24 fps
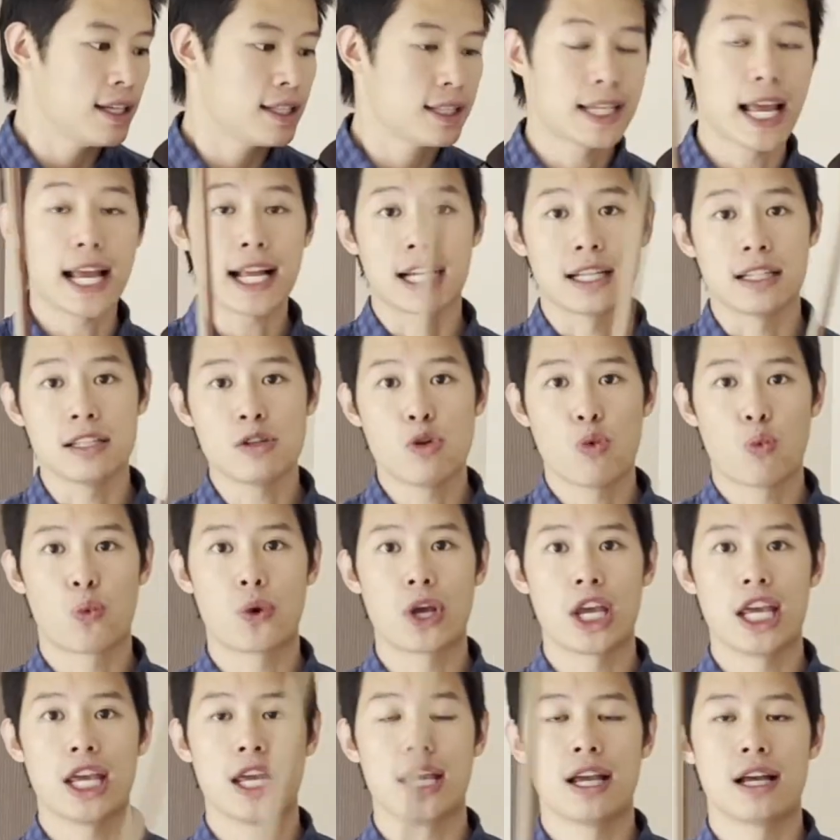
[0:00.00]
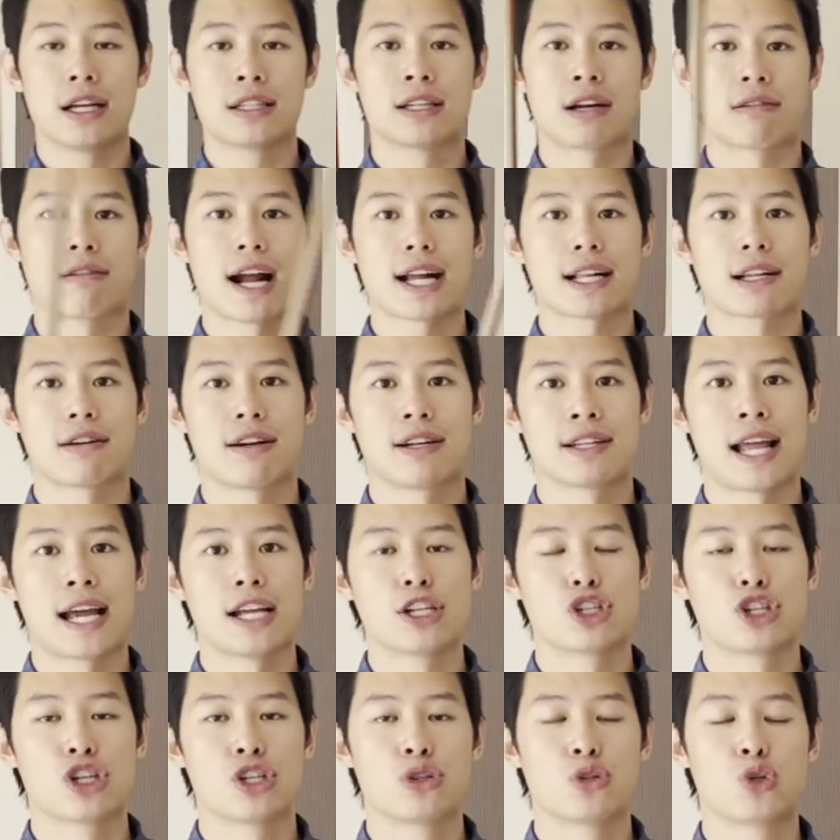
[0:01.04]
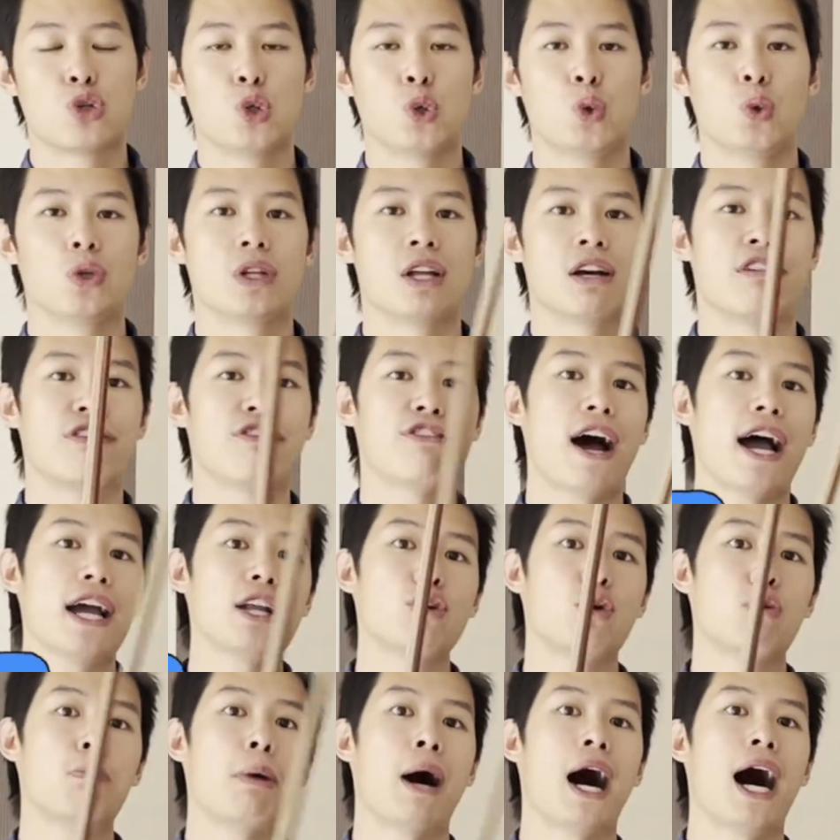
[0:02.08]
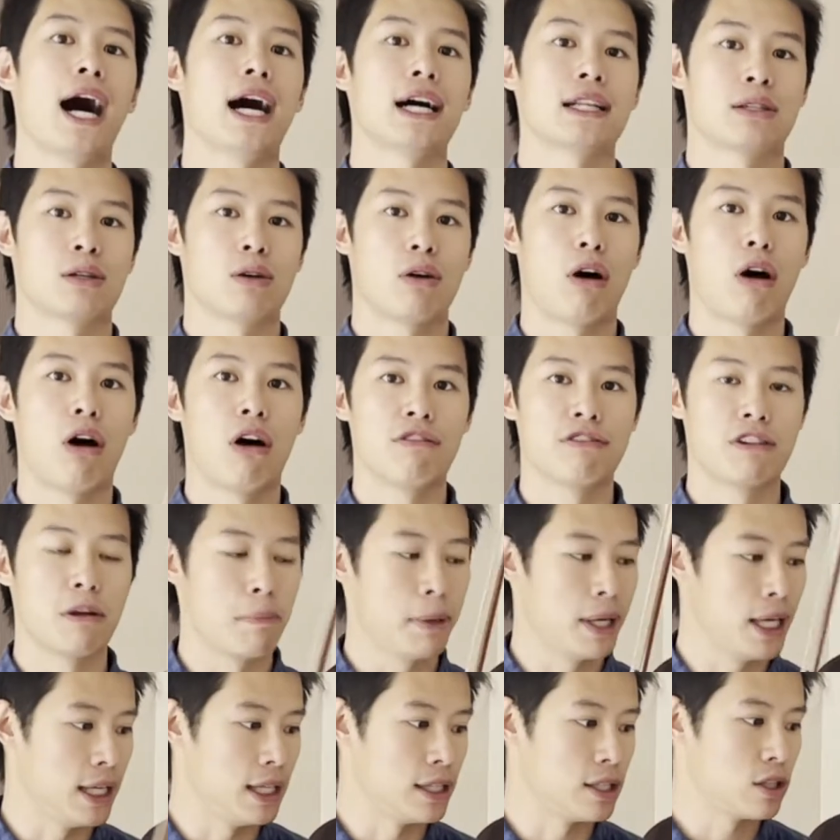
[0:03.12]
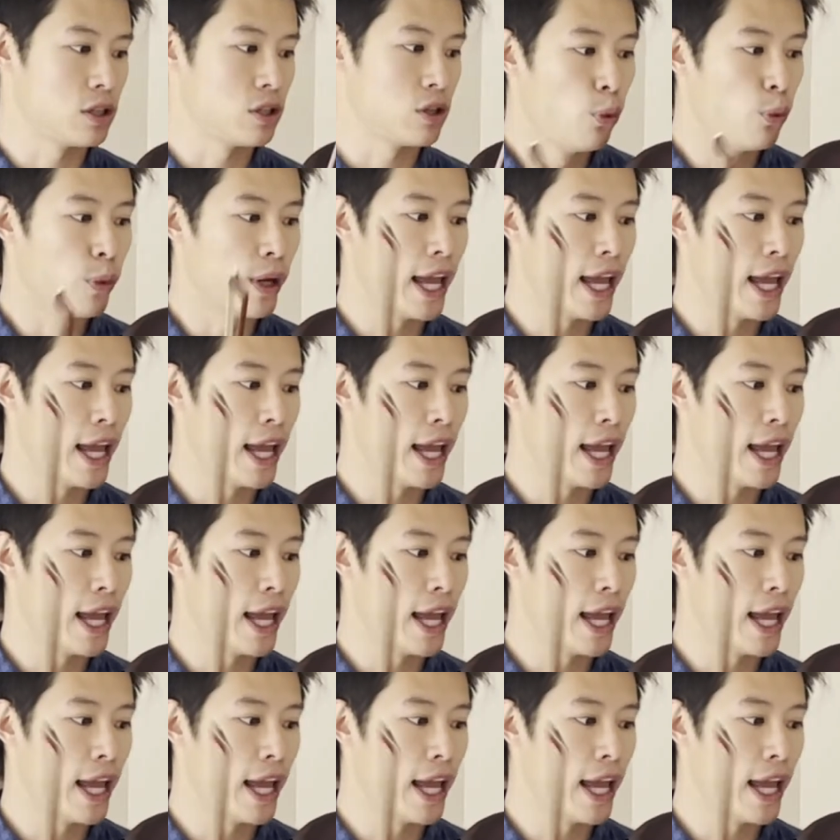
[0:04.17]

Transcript: Second, we direct our attention to the final part of the piece.